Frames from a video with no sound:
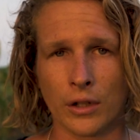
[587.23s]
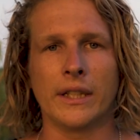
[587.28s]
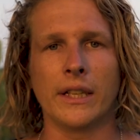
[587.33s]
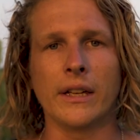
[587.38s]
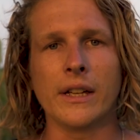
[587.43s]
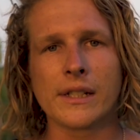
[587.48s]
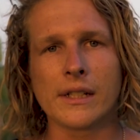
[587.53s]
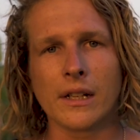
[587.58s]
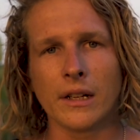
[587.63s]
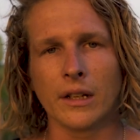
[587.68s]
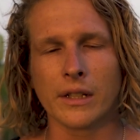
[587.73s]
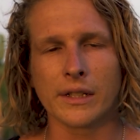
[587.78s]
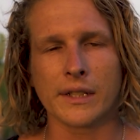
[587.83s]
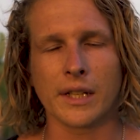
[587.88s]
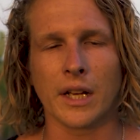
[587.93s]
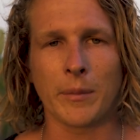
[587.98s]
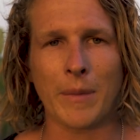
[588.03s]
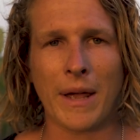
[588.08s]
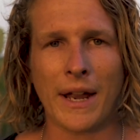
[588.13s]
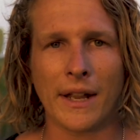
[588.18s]
Here's a little
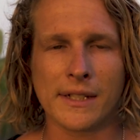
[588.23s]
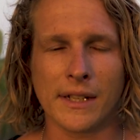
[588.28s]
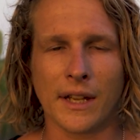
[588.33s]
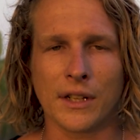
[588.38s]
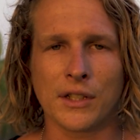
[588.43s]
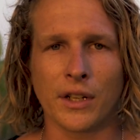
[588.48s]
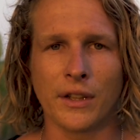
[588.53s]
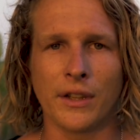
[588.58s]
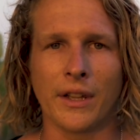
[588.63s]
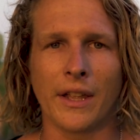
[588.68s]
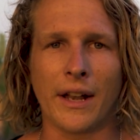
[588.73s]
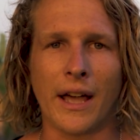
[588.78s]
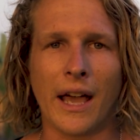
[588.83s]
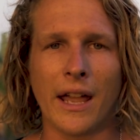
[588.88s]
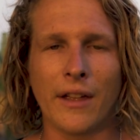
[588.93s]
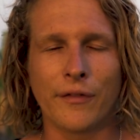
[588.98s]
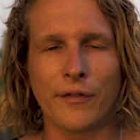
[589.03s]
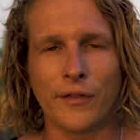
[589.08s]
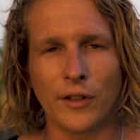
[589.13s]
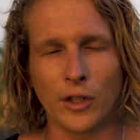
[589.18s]
cinematic section that
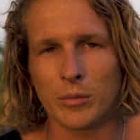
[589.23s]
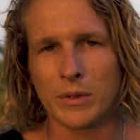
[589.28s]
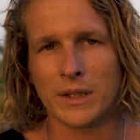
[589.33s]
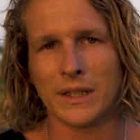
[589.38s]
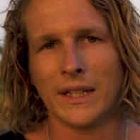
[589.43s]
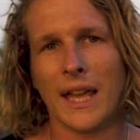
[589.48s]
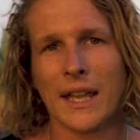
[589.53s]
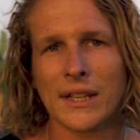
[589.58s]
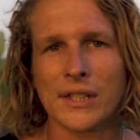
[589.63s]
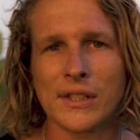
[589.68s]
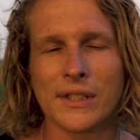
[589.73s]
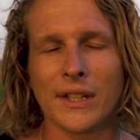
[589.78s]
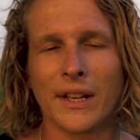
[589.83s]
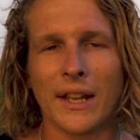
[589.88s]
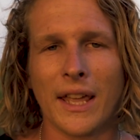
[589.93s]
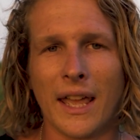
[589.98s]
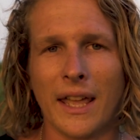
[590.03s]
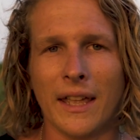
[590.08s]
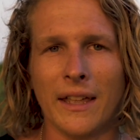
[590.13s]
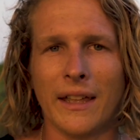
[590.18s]
I filmed
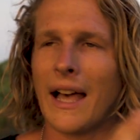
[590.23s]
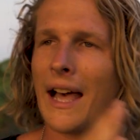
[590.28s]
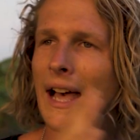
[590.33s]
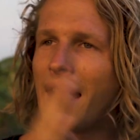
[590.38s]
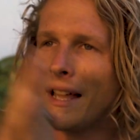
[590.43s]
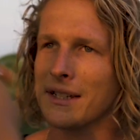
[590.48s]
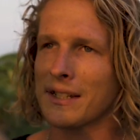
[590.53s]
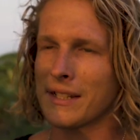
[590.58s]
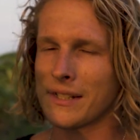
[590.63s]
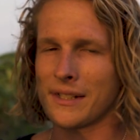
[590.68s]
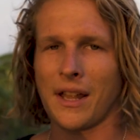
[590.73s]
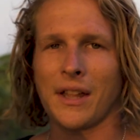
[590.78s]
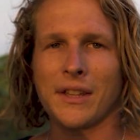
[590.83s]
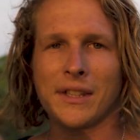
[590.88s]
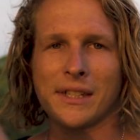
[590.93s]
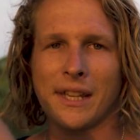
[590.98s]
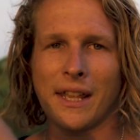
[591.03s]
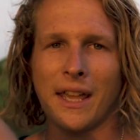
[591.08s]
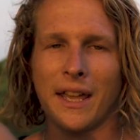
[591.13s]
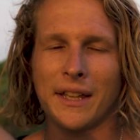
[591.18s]
yesterday at
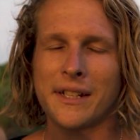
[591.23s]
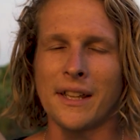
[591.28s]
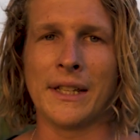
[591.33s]
sunset.